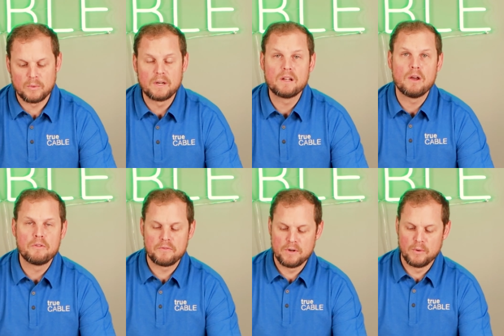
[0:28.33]
So we're going to go
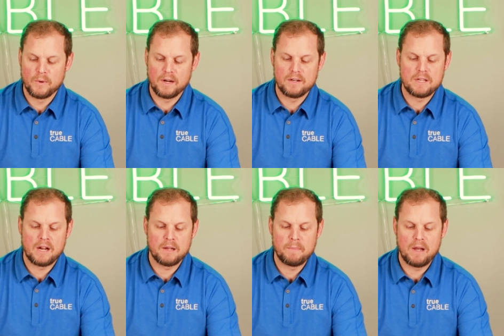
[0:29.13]
through and we're going to
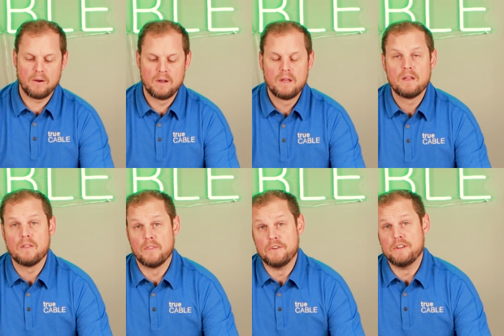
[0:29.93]
talk about
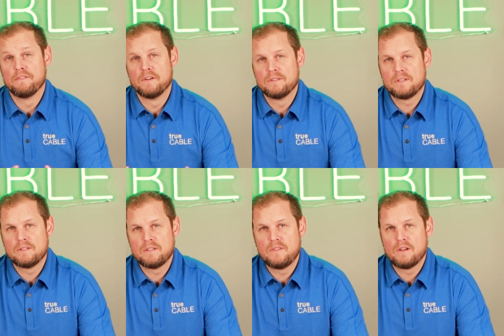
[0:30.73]
the
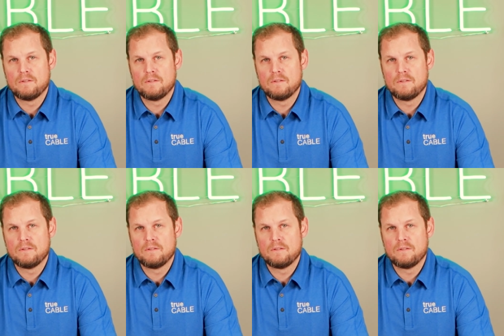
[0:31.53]
differences in